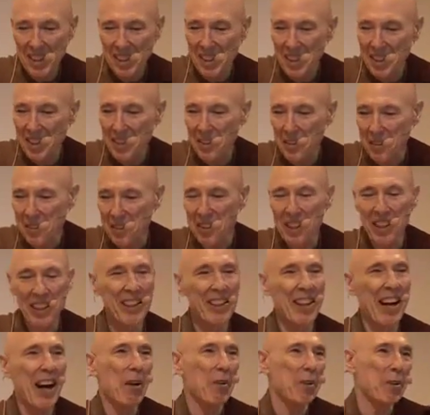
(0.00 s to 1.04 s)
know,
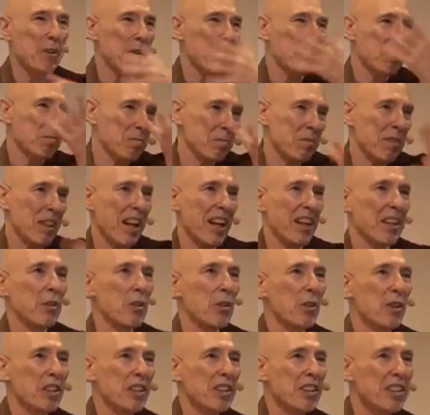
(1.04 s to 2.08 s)
near our
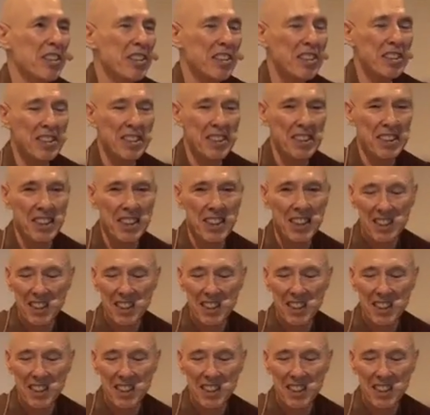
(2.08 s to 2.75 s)
headquarters.